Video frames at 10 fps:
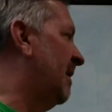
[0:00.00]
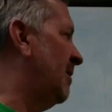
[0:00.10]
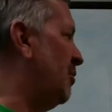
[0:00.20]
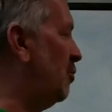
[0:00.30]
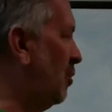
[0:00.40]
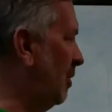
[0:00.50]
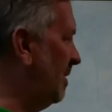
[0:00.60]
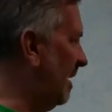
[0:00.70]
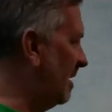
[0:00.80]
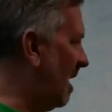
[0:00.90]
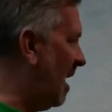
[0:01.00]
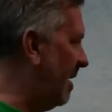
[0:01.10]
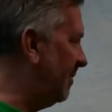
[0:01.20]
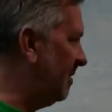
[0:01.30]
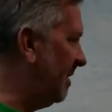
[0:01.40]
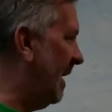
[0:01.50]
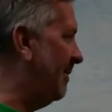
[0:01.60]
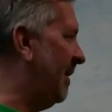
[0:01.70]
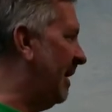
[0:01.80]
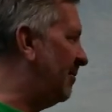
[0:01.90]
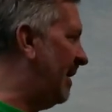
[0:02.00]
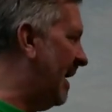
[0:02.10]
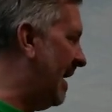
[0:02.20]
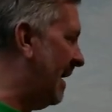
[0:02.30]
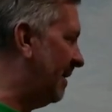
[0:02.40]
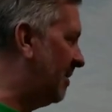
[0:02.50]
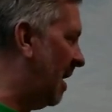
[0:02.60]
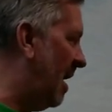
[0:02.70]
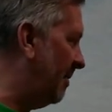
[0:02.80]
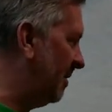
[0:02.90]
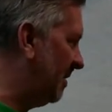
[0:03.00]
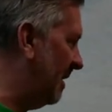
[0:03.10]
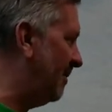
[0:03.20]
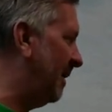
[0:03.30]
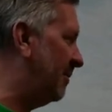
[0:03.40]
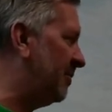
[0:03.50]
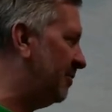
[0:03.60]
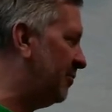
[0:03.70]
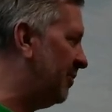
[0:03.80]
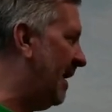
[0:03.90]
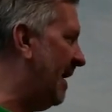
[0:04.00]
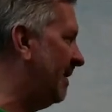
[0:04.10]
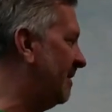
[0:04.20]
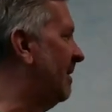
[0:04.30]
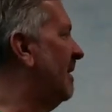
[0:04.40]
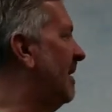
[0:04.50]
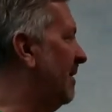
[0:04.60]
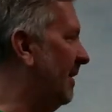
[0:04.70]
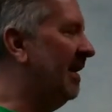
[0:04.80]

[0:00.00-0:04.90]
You could get a common denominator and add, common denominator and subtract, then